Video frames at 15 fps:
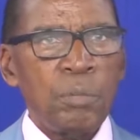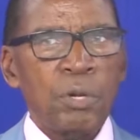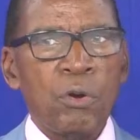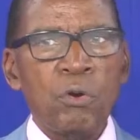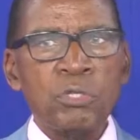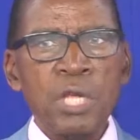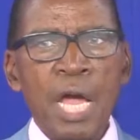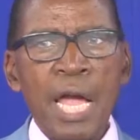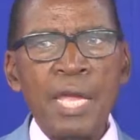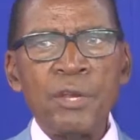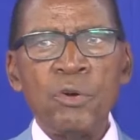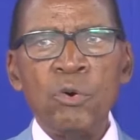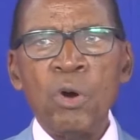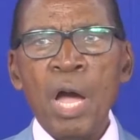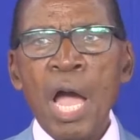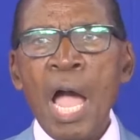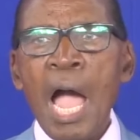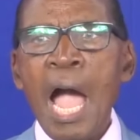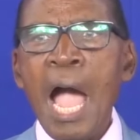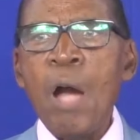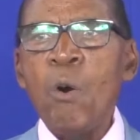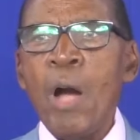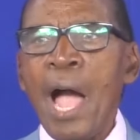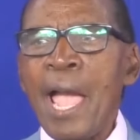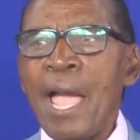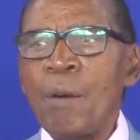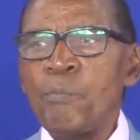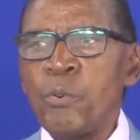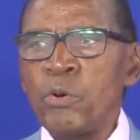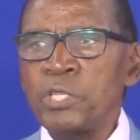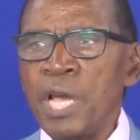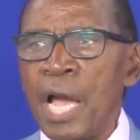Because I know how I approach